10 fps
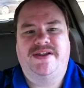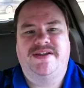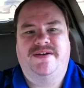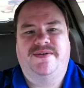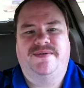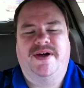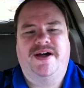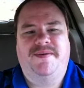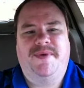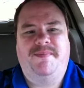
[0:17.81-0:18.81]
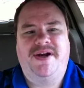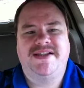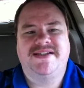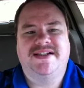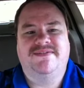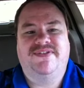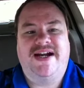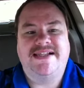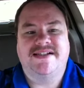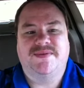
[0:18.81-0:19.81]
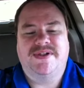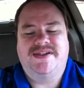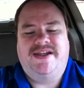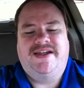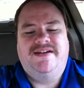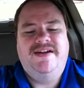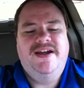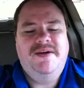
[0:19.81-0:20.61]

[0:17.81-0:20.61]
So my brain's a little frazzled once again,